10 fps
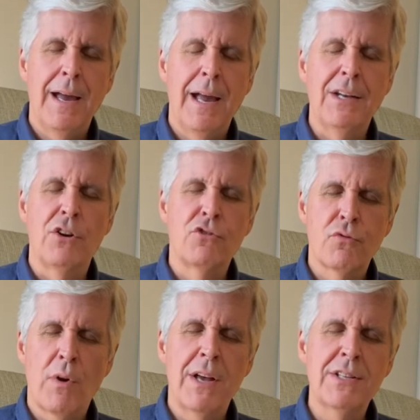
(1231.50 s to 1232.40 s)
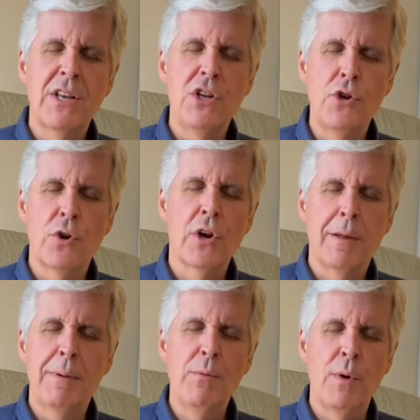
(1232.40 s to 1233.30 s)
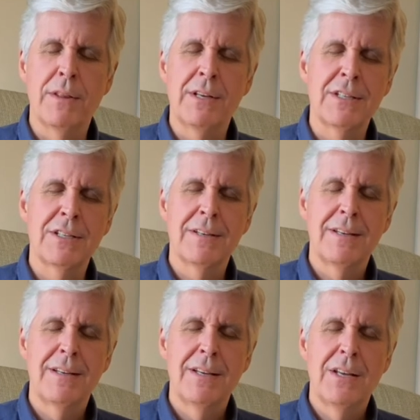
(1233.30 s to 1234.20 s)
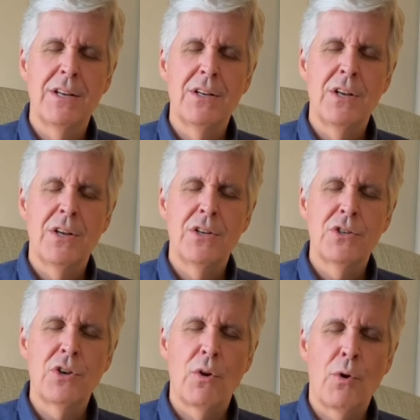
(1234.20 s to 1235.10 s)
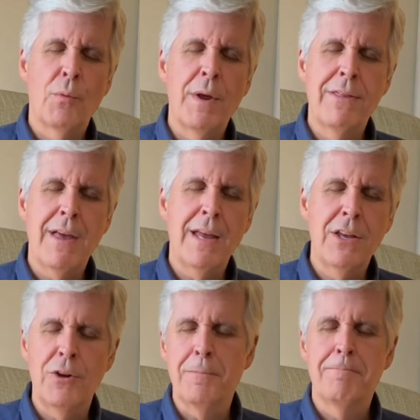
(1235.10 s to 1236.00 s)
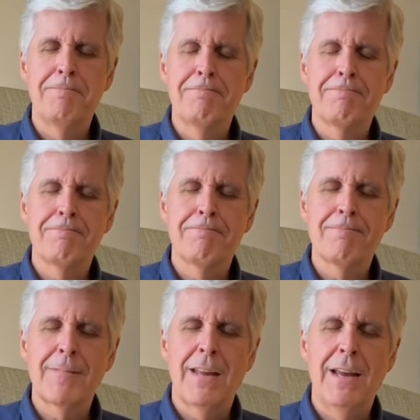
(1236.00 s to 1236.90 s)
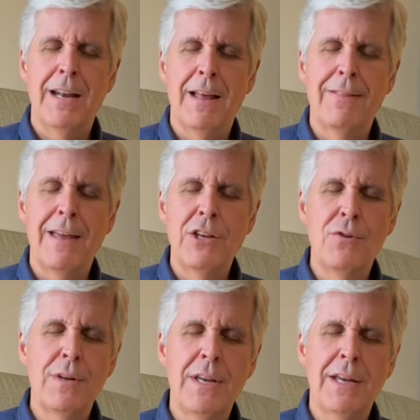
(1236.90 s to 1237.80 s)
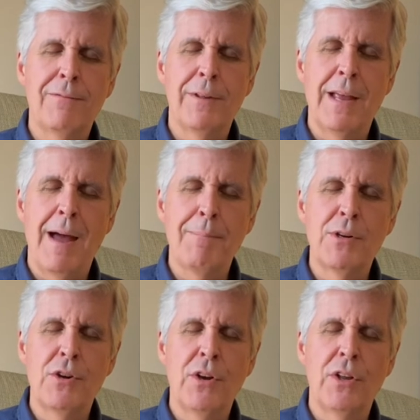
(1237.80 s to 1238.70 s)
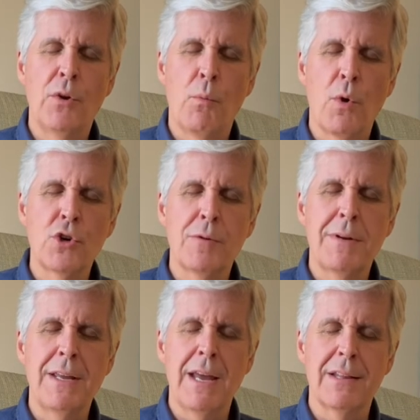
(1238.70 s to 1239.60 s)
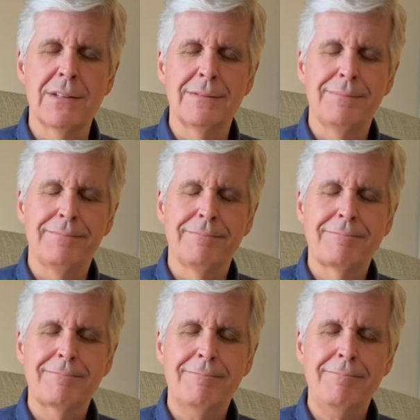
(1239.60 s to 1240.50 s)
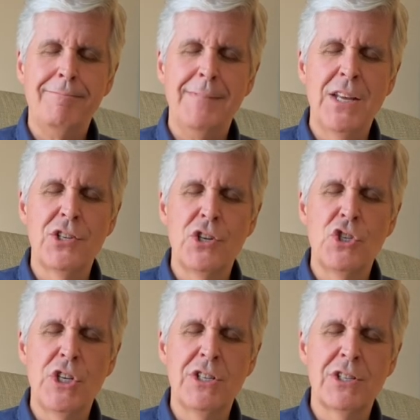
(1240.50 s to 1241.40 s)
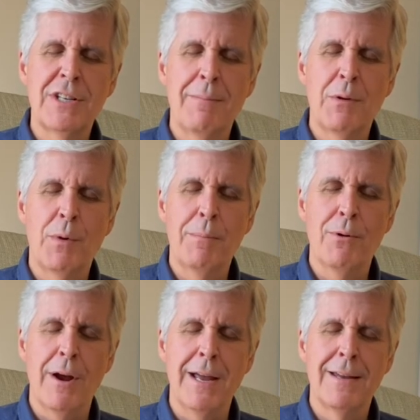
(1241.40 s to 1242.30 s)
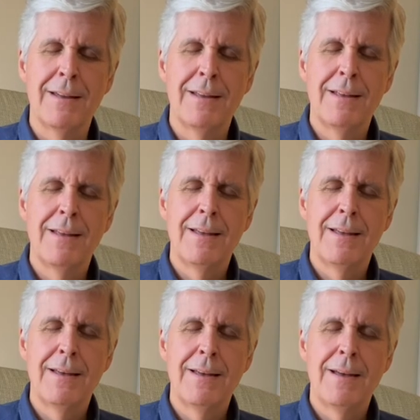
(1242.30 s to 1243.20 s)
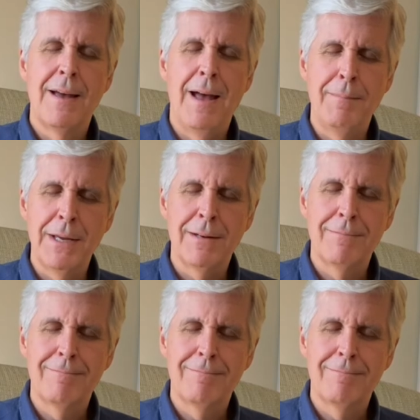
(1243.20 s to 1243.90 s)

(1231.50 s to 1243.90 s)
and to trust that you're going to be with us. So, Lord, we thank you. And I thank you again for the opportunity to worship together. It's in Jesus' name that we pray. Amen.